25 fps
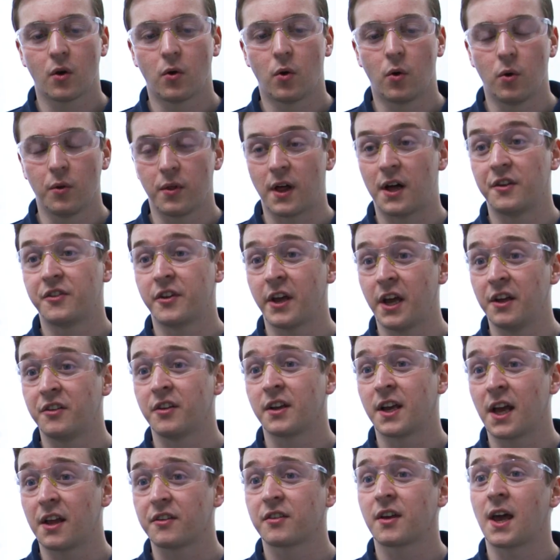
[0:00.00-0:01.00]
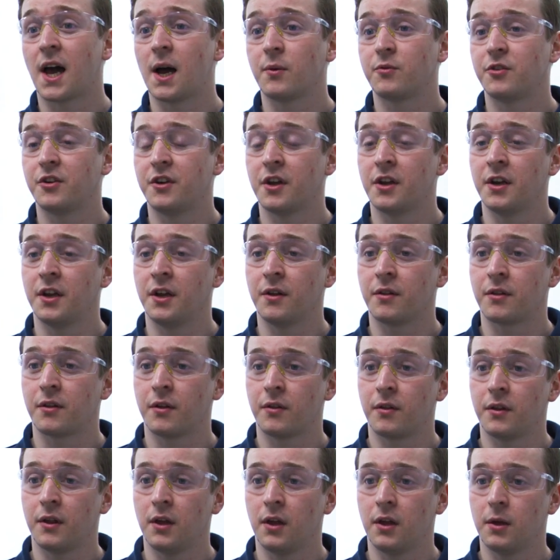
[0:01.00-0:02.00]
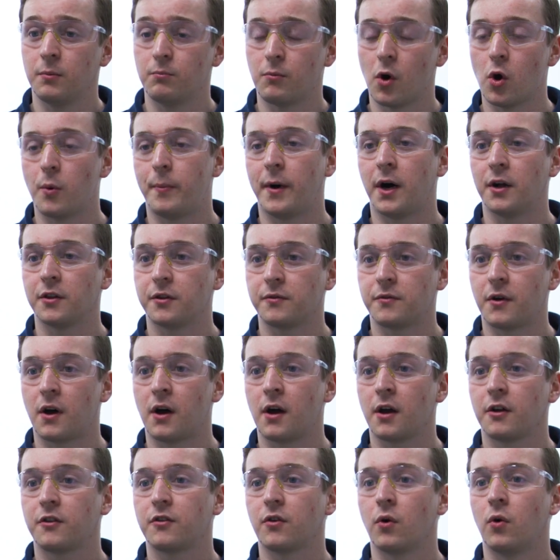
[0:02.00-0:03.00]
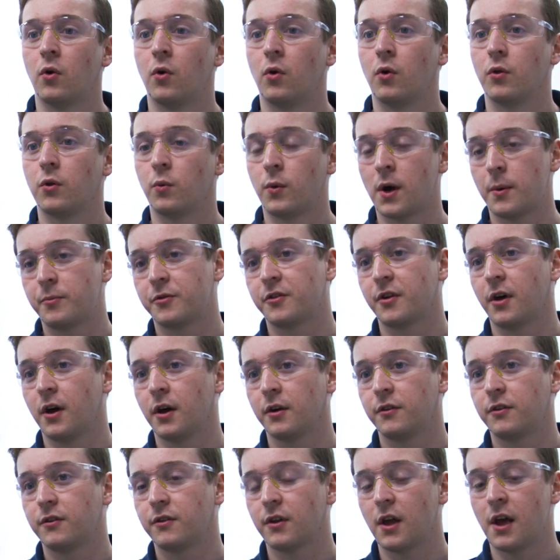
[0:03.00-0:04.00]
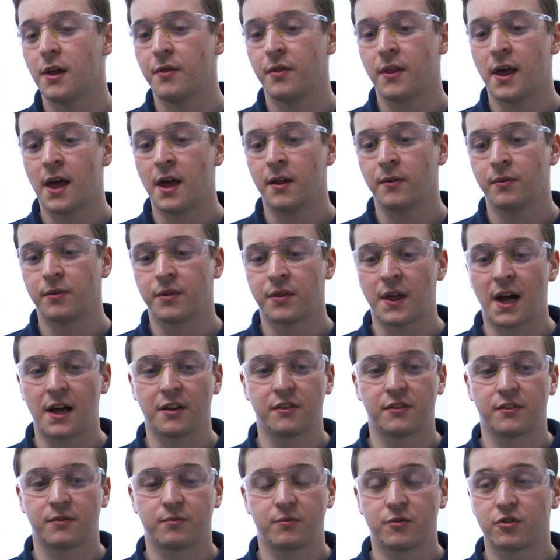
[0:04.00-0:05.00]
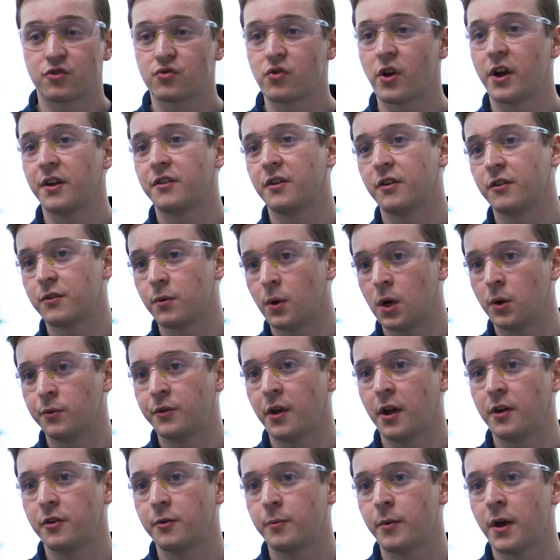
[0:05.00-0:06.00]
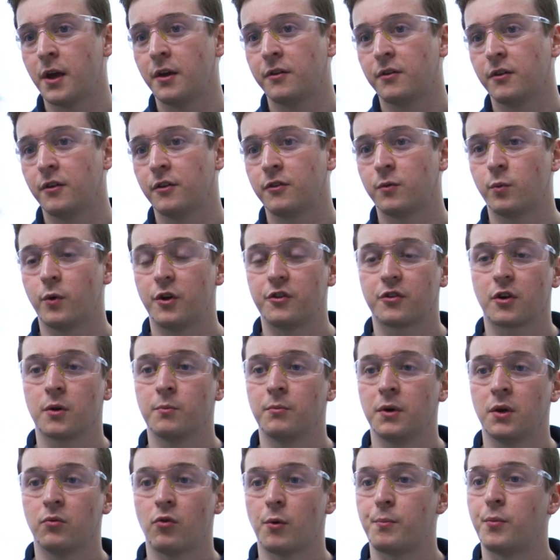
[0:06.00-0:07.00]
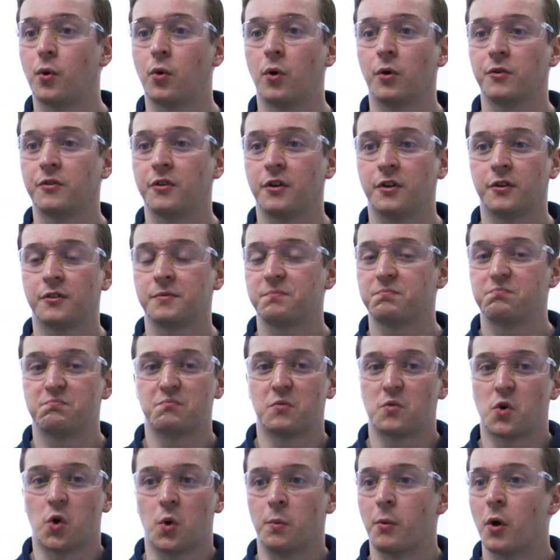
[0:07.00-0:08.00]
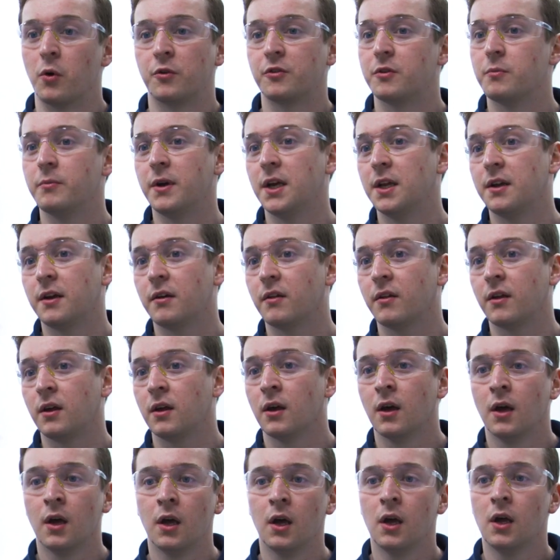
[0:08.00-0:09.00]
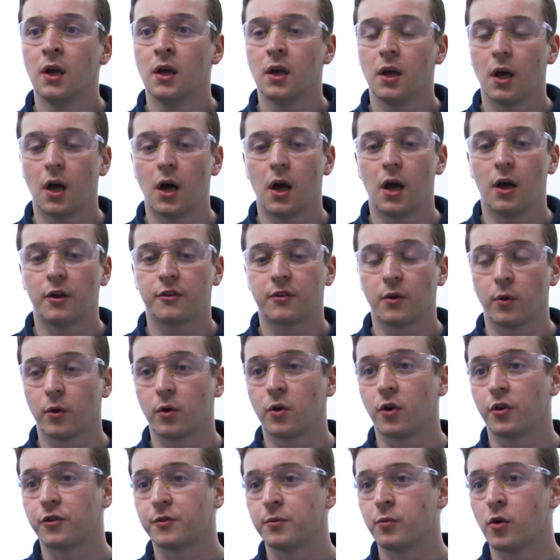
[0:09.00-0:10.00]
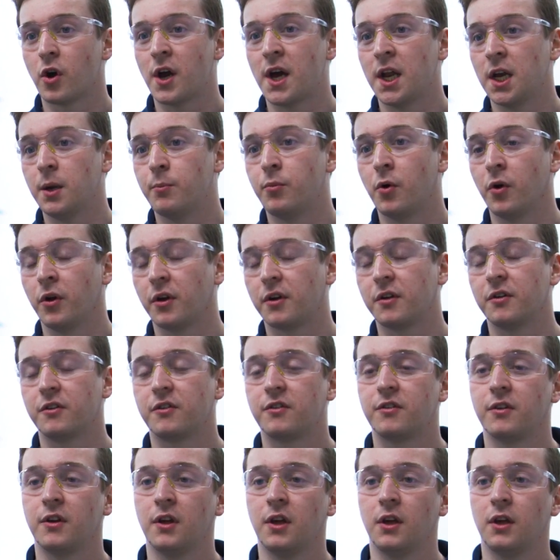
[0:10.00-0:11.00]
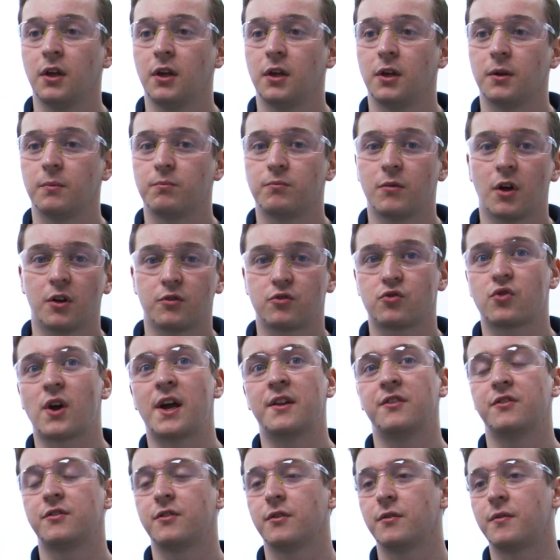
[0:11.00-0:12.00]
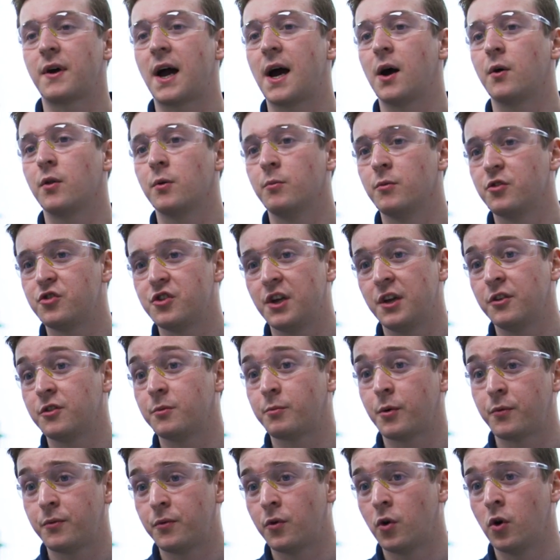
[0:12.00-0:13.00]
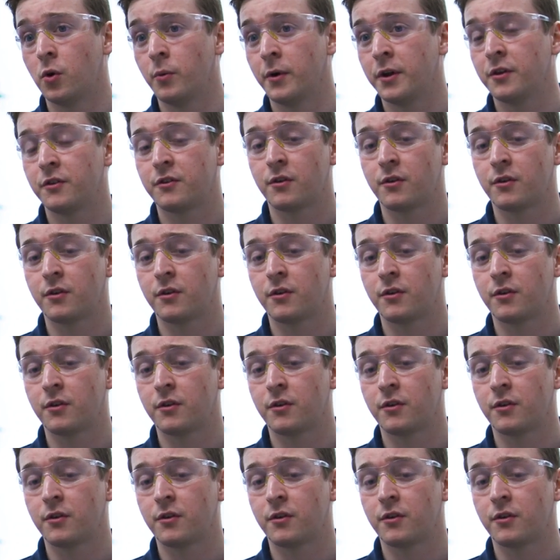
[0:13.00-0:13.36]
All that data gets captured in either the mobile device or the website, and then that's straight into our databases, which can be reported almost immediately. So a customer at any point can see trends of how the machines are performing,